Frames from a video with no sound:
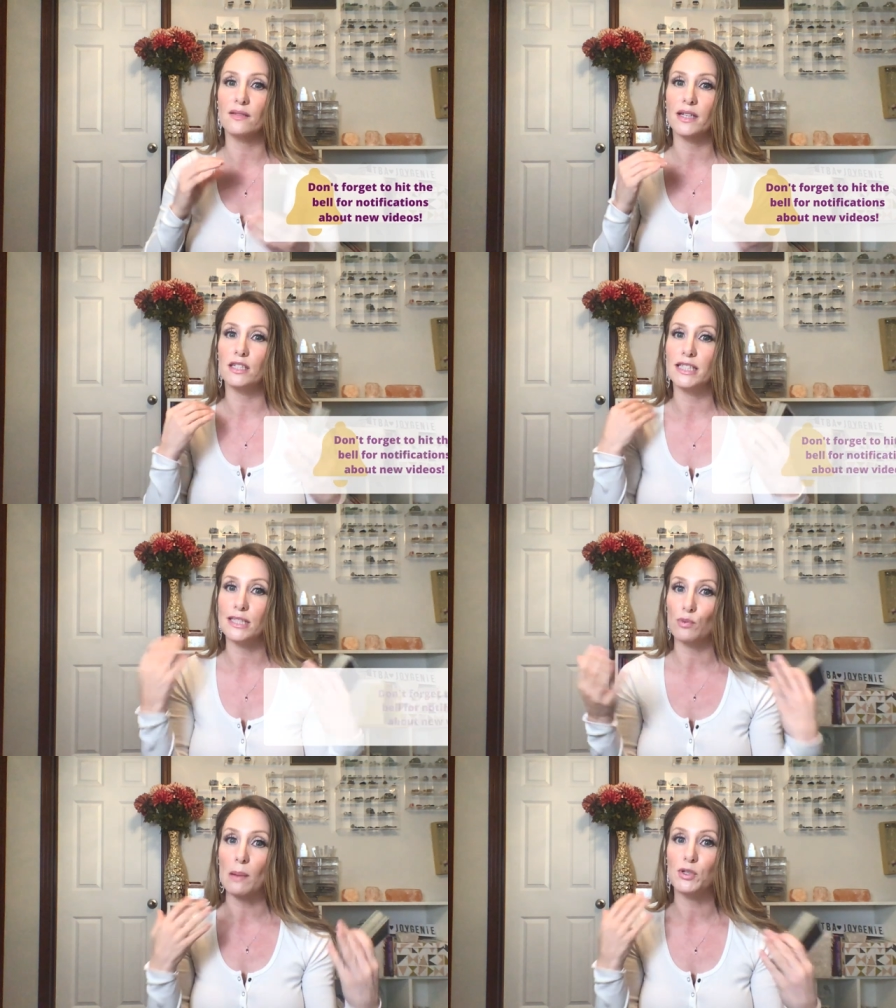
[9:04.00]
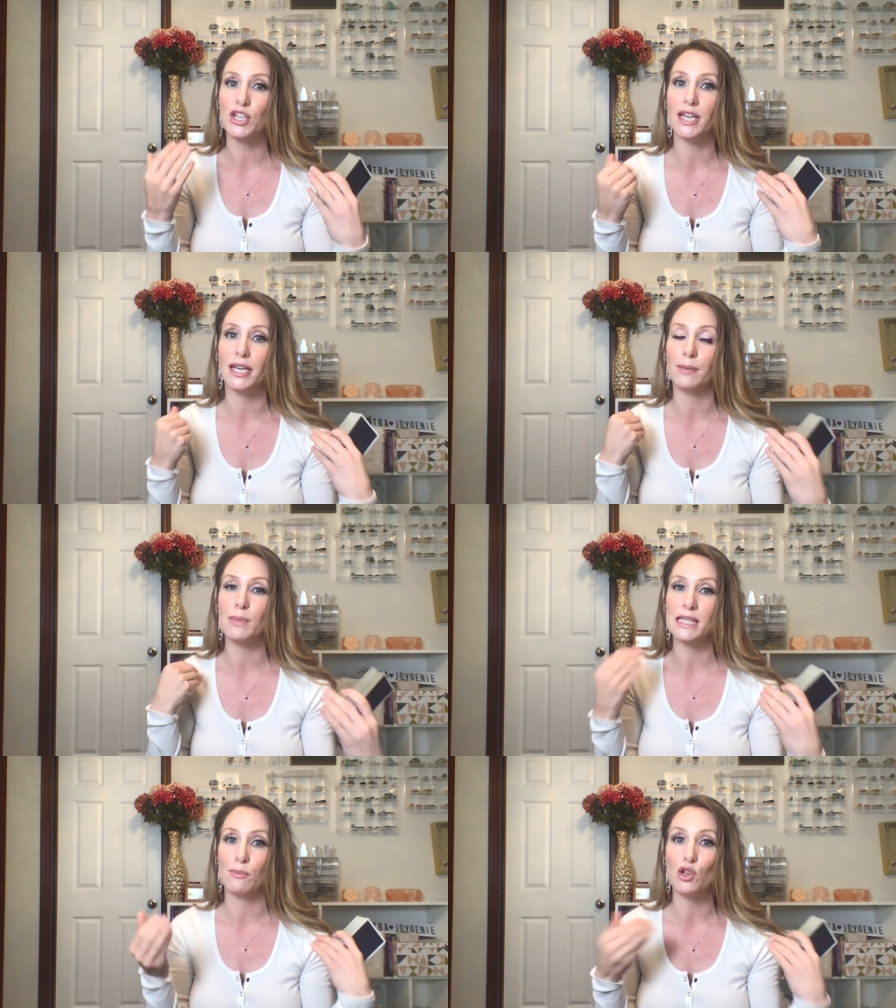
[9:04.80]
little disruption,
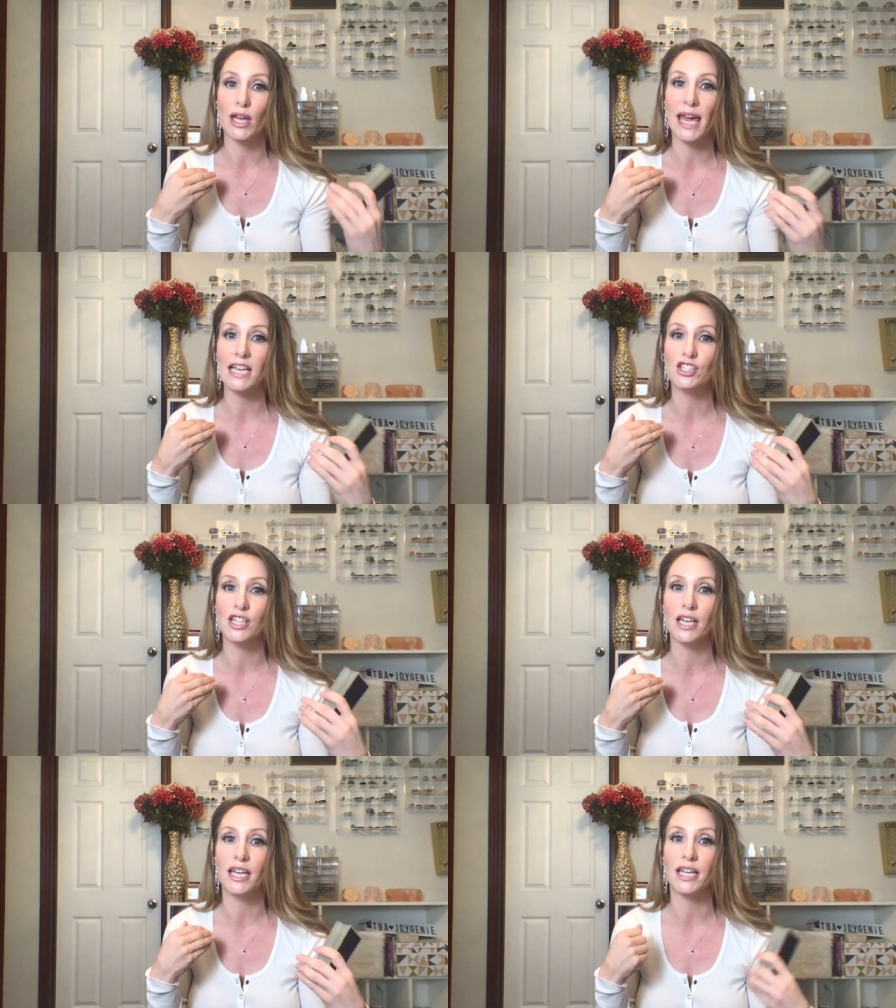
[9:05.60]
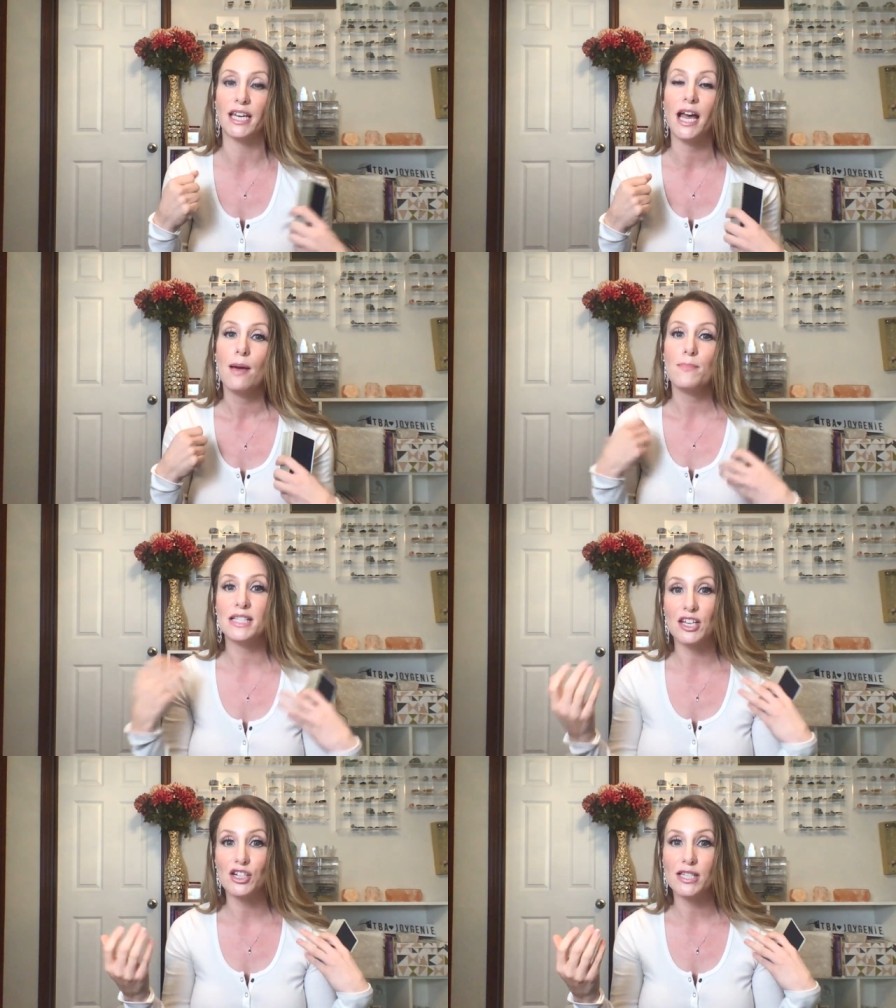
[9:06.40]
miscommunication,
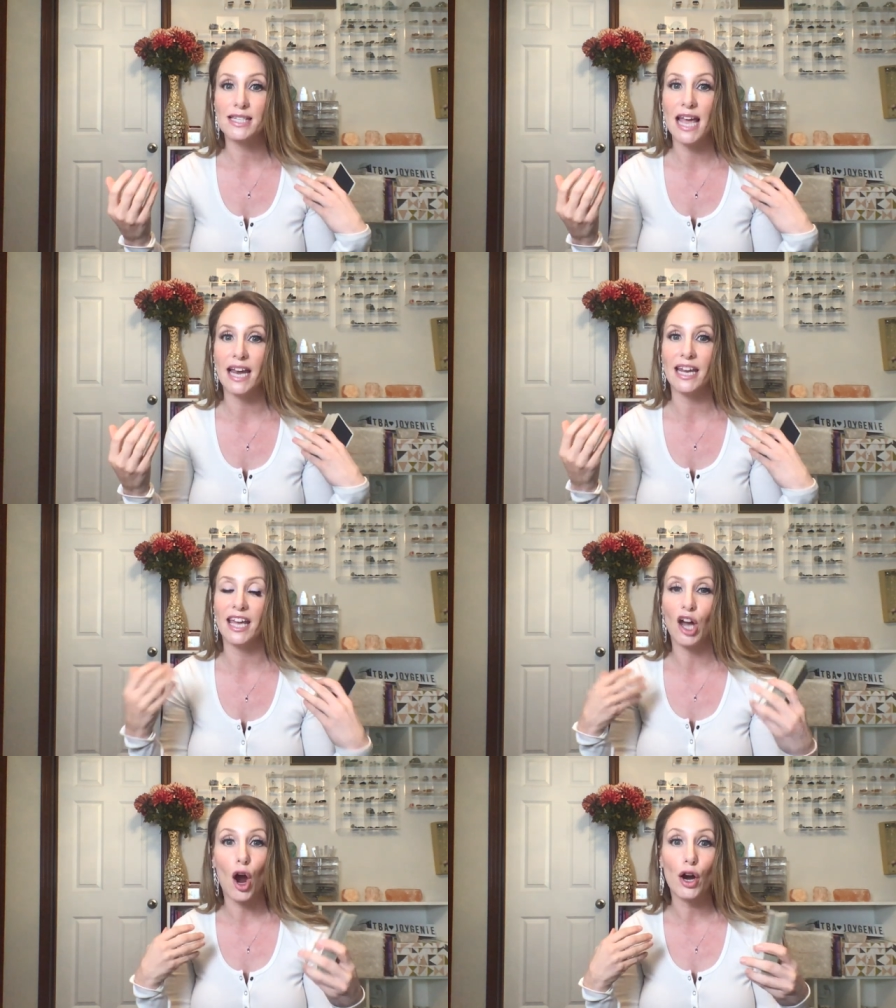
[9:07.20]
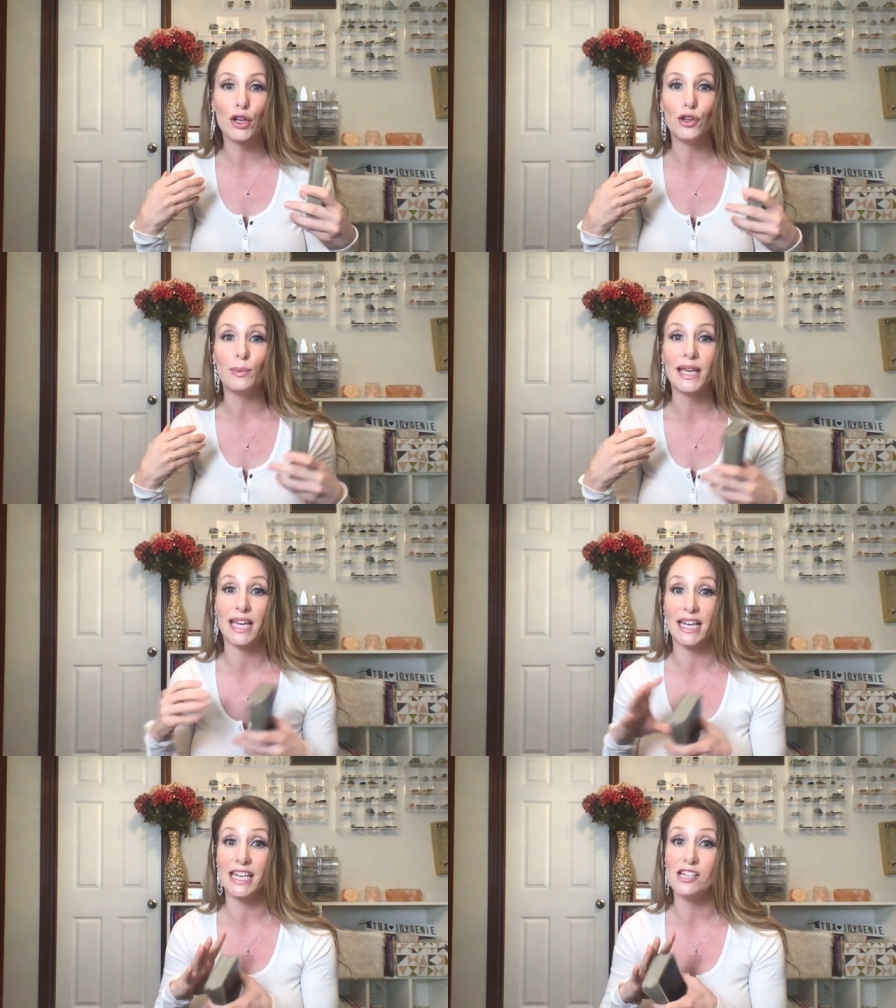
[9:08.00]
misunderstanding,
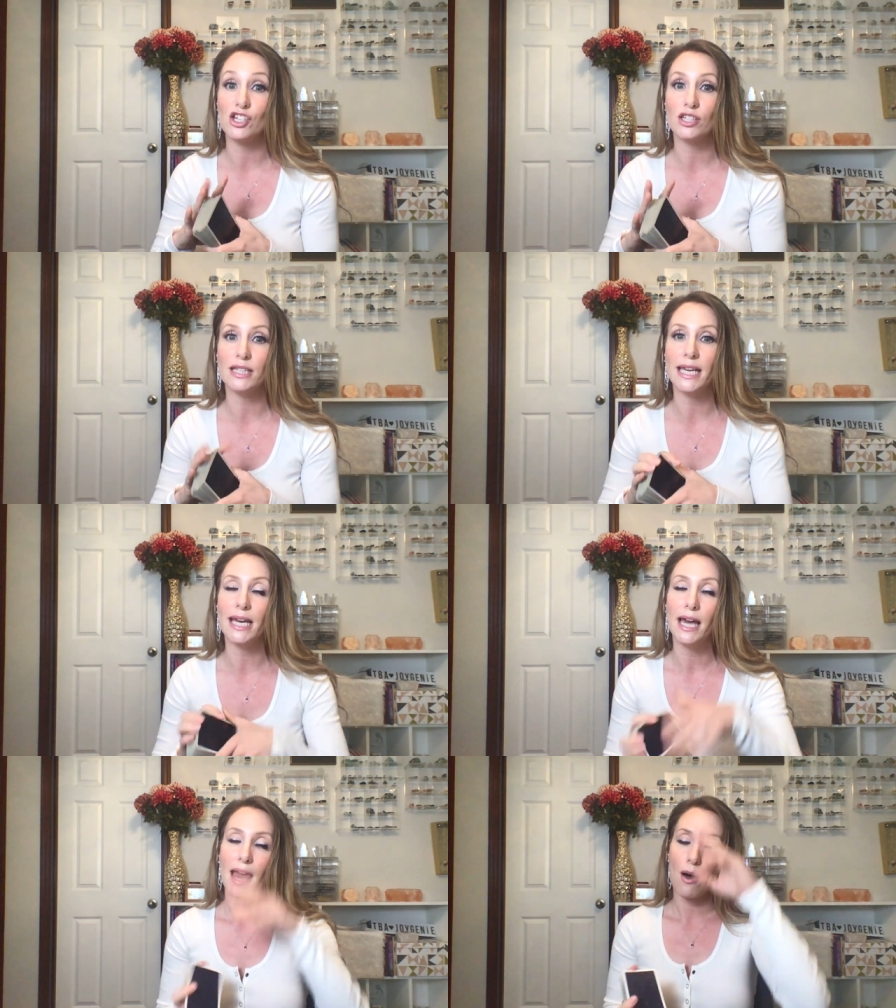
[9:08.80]
argument initially,